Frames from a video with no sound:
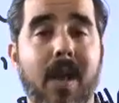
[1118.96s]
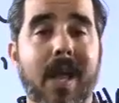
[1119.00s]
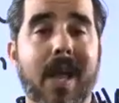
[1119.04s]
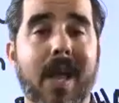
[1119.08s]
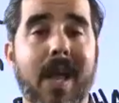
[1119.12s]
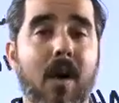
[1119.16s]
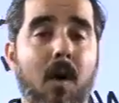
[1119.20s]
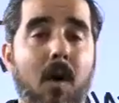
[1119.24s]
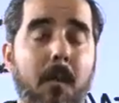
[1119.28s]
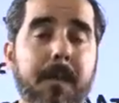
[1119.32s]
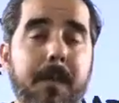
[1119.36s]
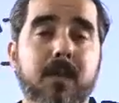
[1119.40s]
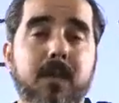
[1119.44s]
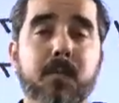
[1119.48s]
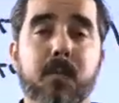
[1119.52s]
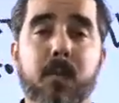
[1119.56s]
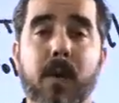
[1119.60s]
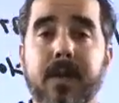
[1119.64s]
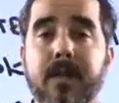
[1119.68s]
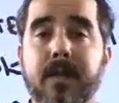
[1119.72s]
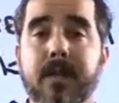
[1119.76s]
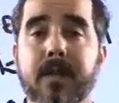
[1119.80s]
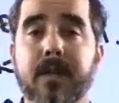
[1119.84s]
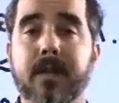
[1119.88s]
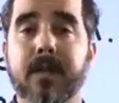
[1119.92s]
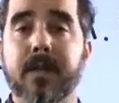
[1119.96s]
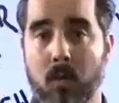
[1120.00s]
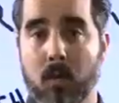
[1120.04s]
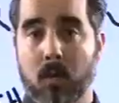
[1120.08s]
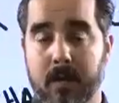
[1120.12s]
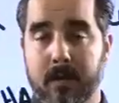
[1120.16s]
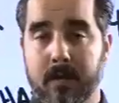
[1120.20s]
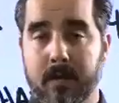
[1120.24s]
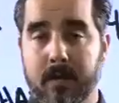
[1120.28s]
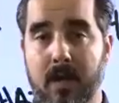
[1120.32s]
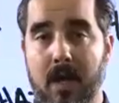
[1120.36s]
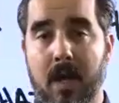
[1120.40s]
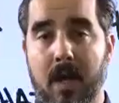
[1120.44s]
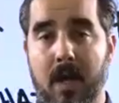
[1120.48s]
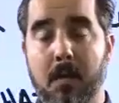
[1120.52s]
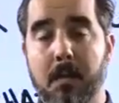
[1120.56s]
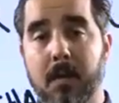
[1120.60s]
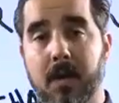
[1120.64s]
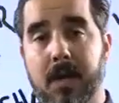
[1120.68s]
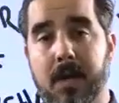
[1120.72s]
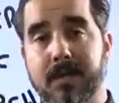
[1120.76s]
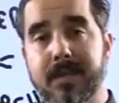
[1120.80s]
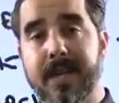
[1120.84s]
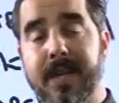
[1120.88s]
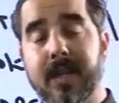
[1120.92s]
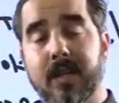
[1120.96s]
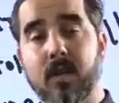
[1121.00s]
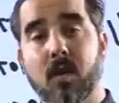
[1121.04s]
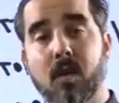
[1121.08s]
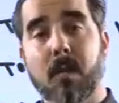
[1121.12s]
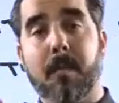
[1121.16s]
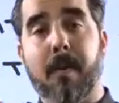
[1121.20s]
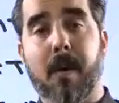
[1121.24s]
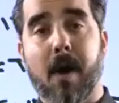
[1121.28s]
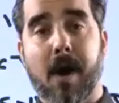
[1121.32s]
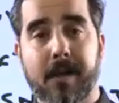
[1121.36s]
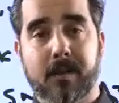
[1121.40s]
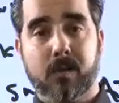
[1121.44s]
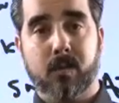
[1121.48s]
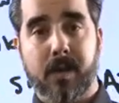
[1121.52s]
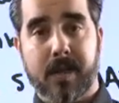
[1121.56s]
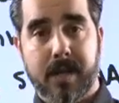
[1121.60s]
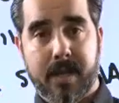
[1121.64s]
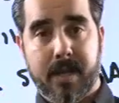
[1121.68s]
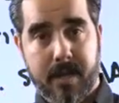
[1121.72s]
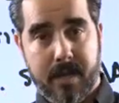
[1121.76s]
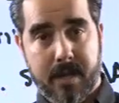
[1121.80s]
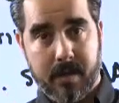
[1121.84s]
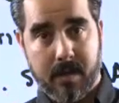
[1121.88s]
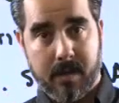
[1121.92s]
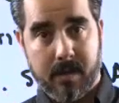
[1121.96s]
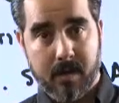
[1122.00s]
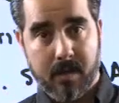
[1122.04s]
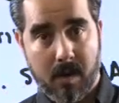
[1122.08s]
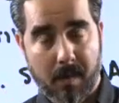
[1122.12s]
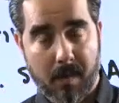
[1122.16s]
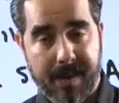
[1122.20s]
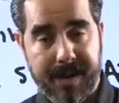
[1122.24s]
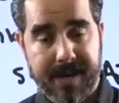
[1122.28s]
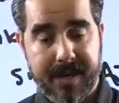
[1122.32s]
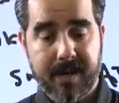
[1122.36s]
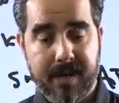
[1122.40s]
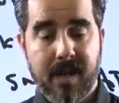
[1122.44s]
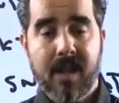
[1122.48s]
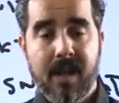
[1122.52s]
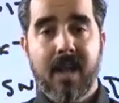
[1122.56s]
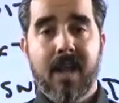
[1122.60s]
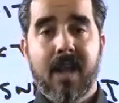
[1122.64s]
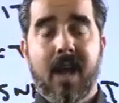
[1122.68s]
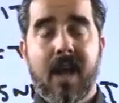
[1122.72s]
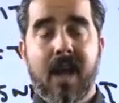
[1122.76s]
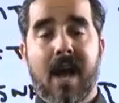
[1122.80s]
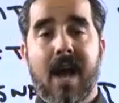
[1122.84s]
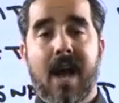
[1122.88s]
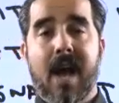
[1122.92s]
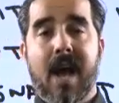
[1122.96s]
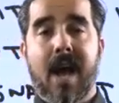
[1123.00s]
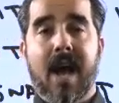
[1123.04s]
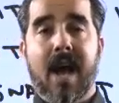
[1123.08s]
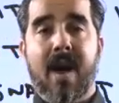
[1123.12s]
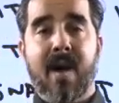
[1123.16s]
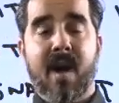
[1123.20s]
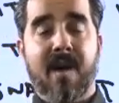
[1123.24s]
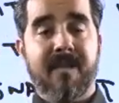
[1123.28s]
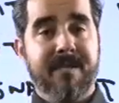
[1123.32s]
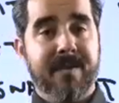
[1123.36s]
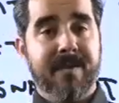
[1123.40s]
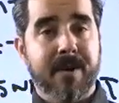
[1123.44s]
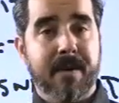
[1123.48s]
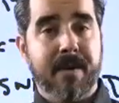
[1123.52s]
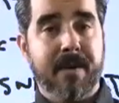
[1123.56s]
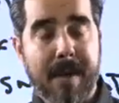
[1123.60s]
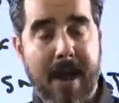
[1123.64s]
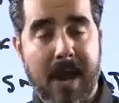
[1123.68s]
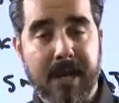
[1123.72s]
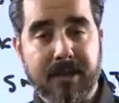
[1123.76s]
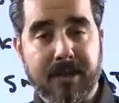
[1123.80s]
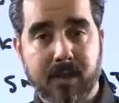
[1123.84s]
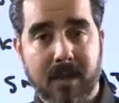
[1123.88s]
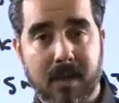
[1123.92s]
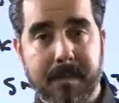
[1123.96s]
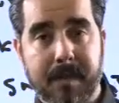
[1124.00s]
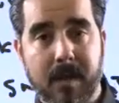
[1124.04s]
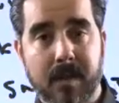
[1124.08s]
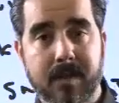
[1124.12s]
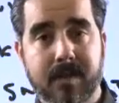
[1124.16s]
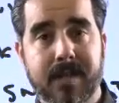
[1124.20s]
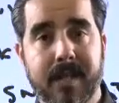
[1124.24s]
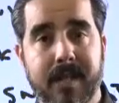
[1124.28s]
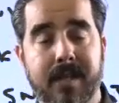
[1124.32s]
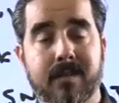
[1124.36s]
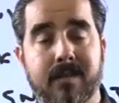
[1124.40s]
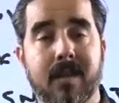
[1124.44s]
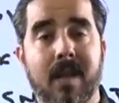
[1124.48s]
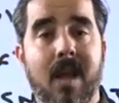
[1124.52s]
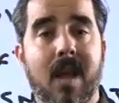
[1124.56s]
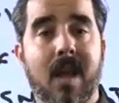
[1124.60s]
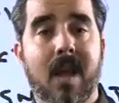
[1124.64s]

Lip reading: help me spread the word. I'm gonna take a little pause right here, all right? I'm very passionate about this.